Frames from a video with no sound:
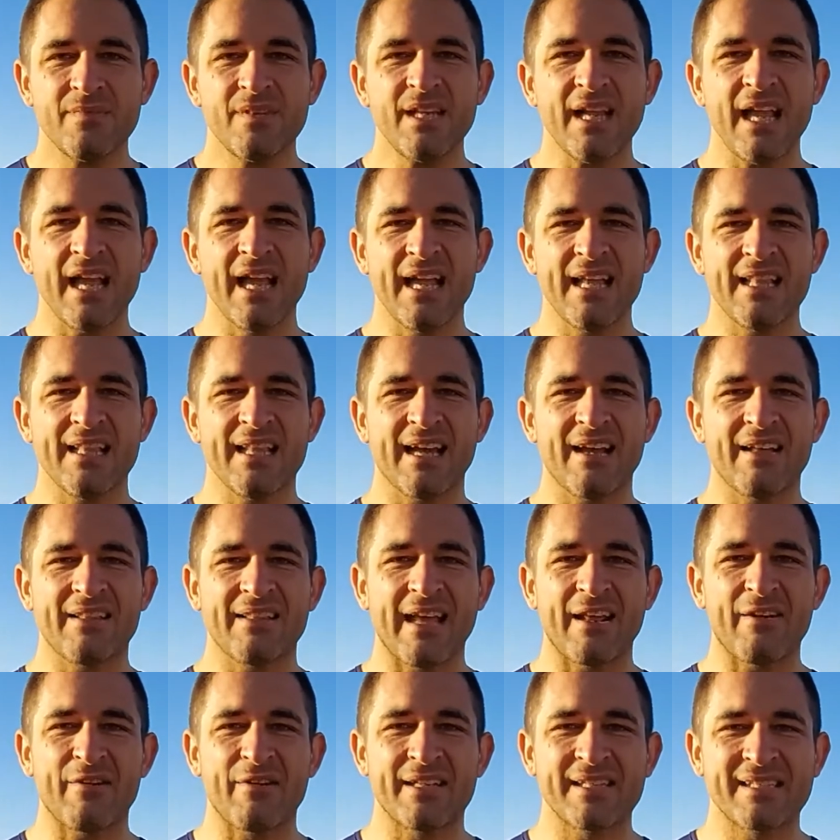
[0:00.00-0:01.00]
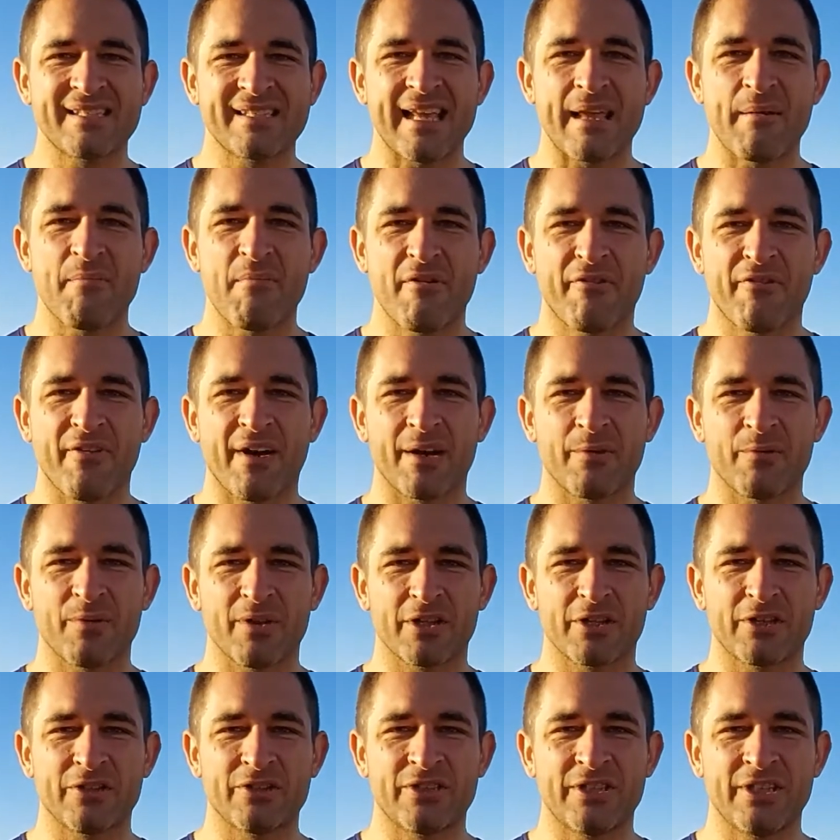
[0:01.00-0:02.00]
And that same fun
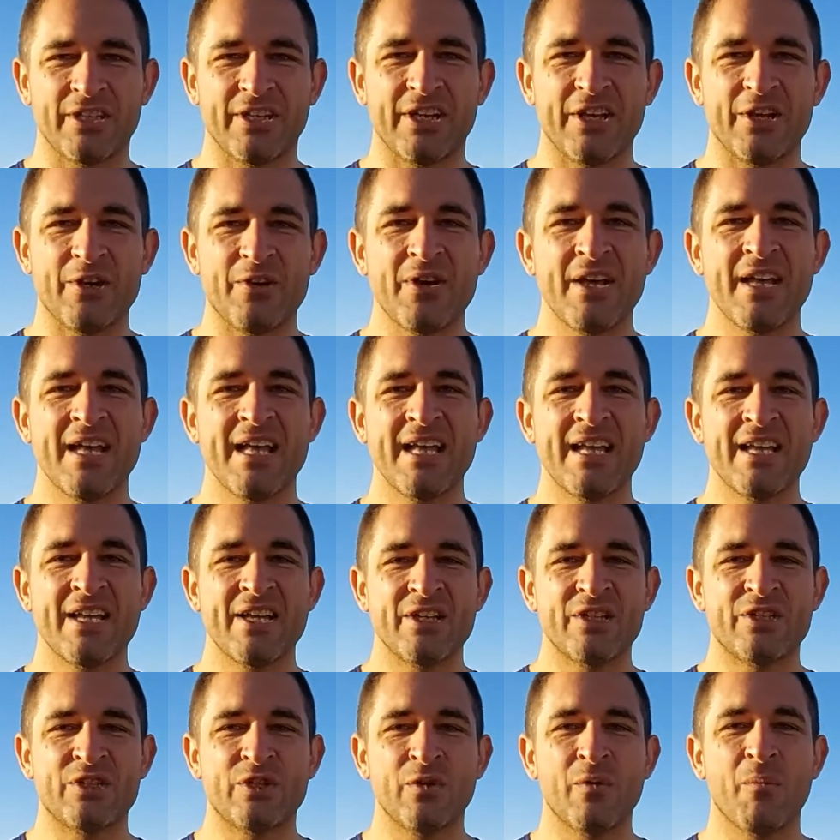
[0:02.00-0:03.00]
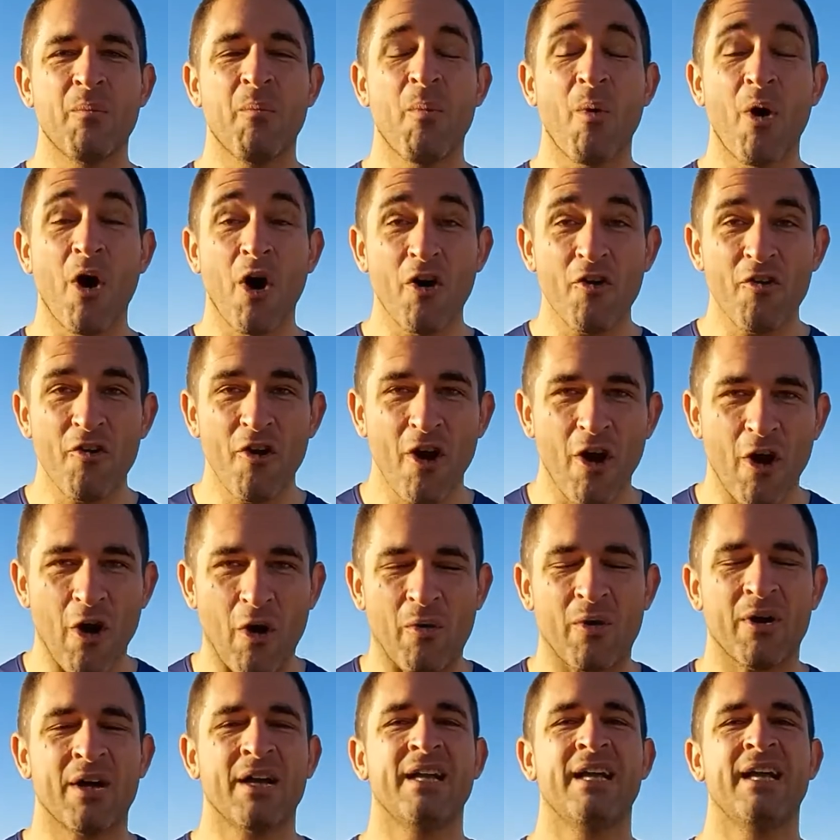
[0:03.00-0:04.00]
will continue
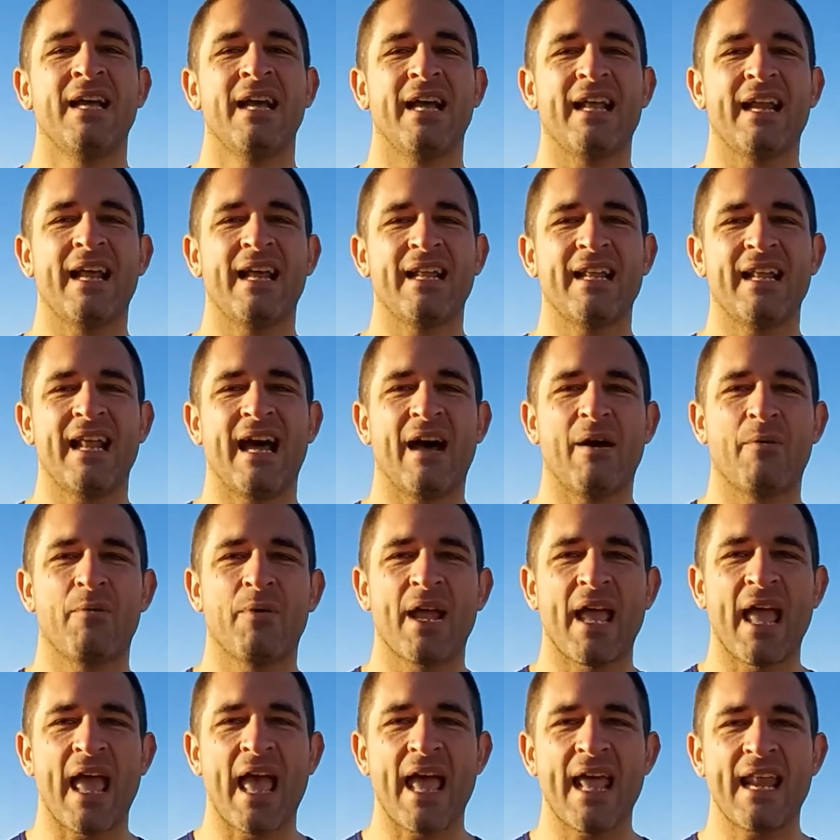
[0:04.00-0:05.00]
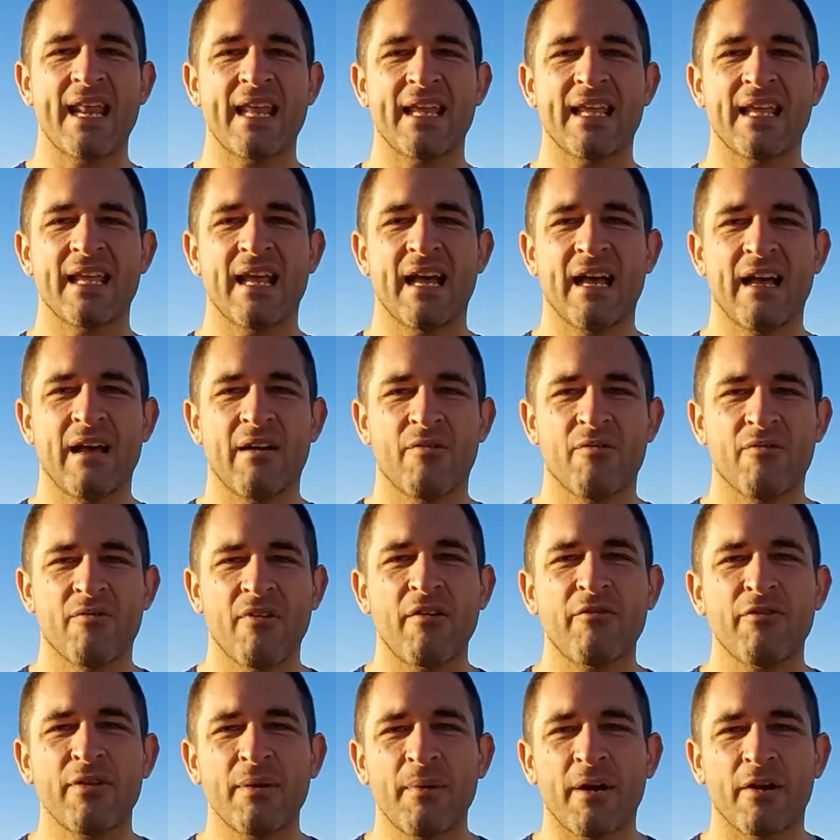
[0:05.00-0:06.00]
tomorrow. And then we're heading
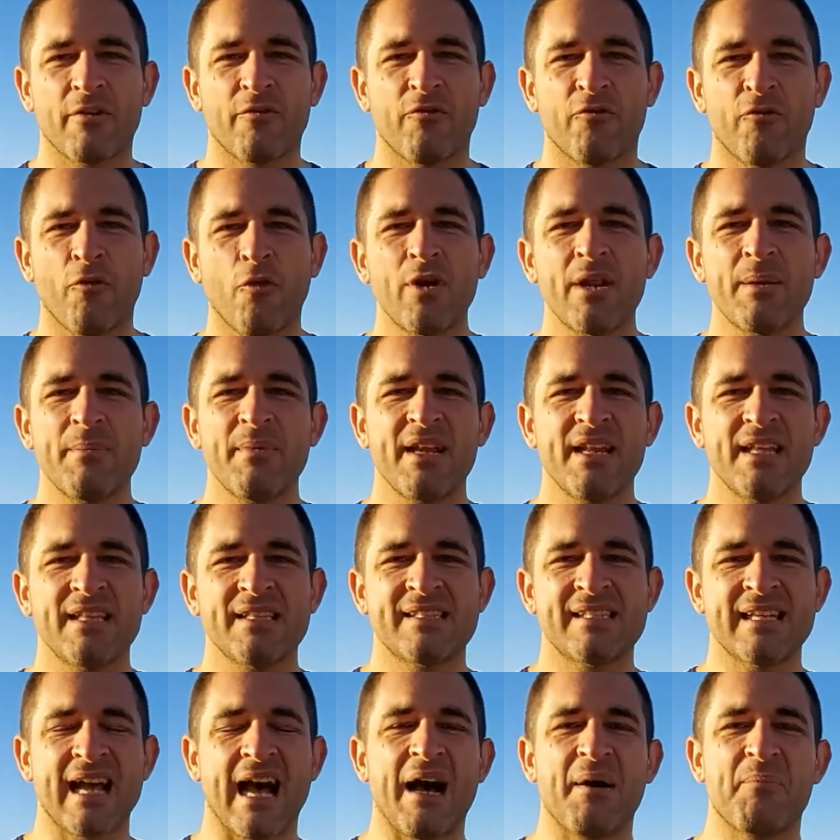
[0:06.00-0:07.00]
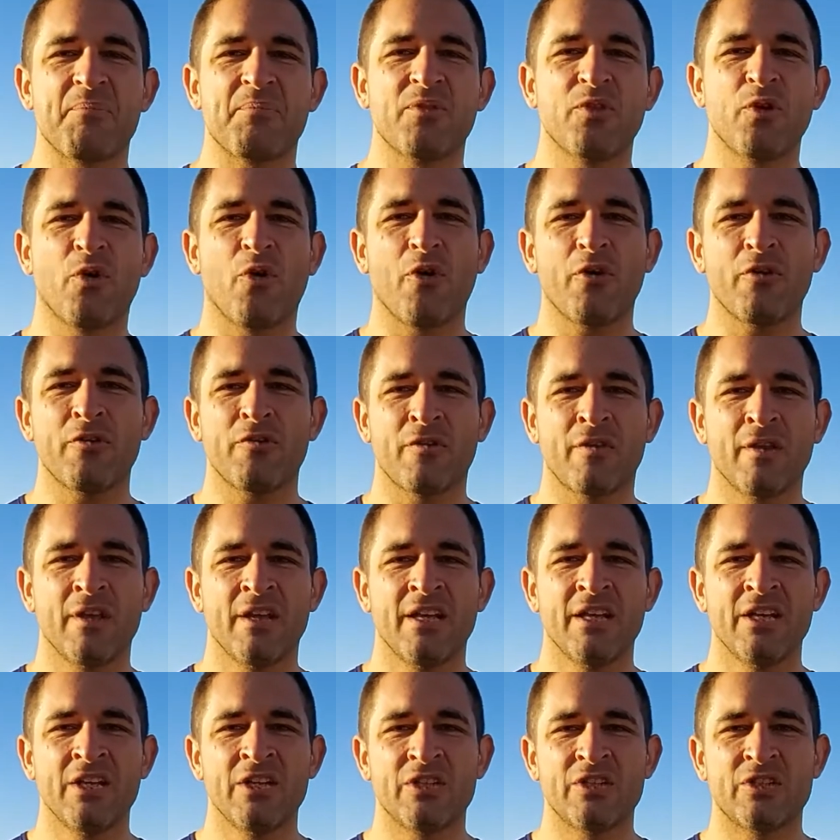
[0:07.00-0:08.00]
roughly about 40 minutes up north
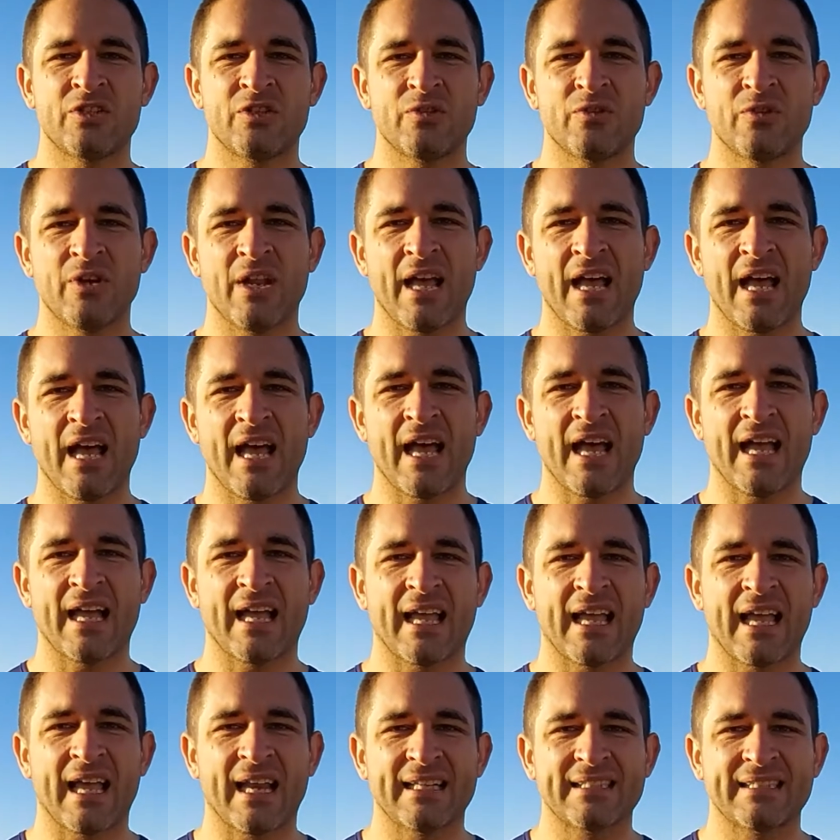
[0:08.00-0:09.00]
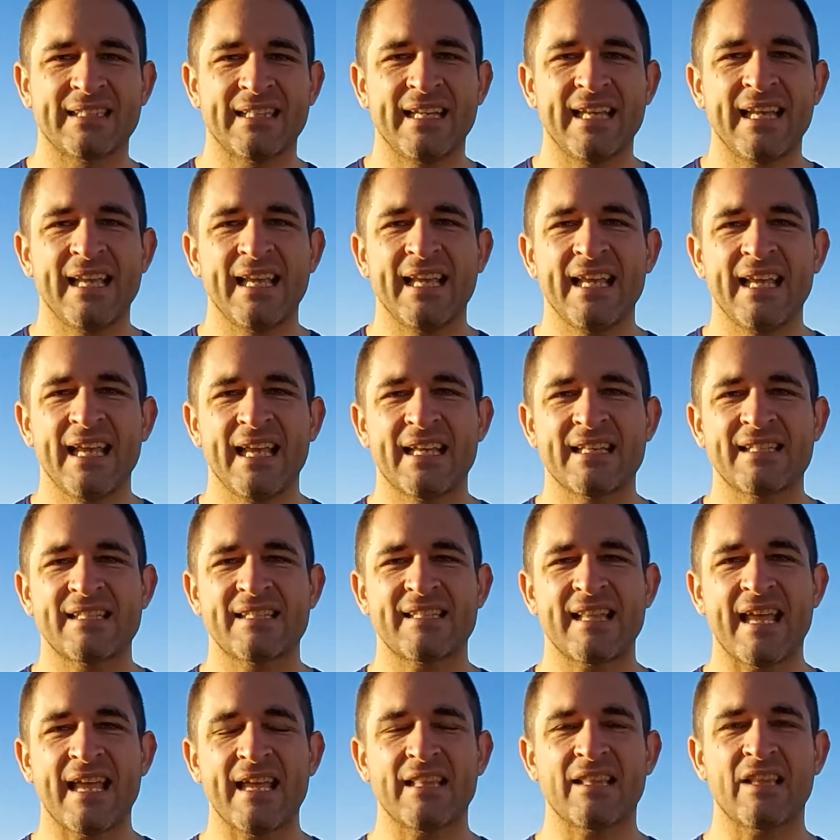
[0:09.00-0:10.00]
to the Kalateenee
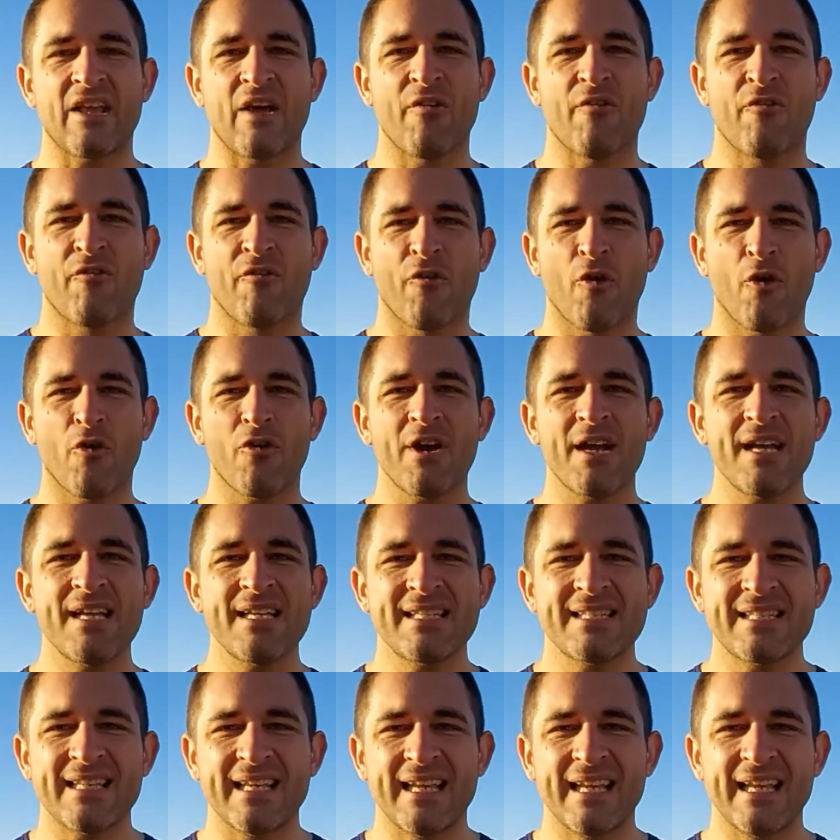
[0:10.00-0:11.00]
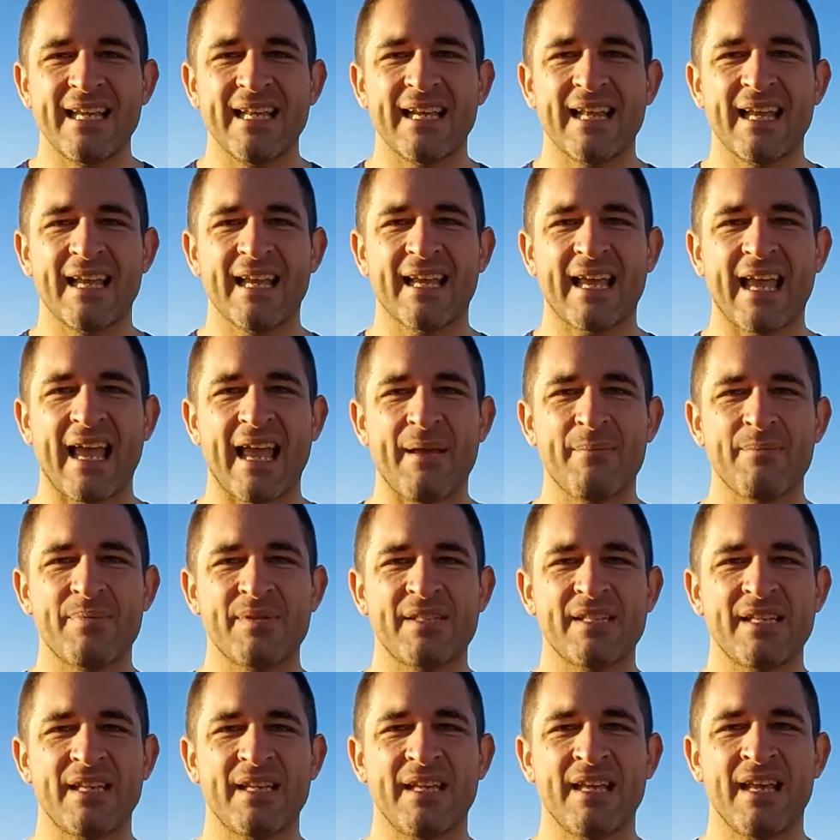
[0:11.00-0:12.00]
State Forest in
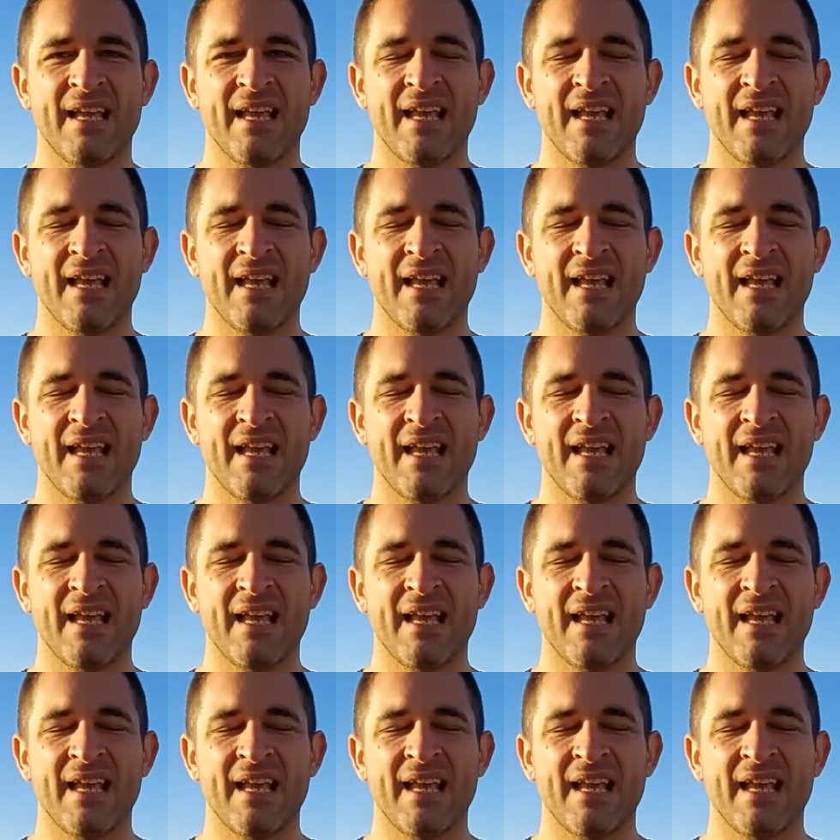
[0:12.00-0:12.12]
Kempsey.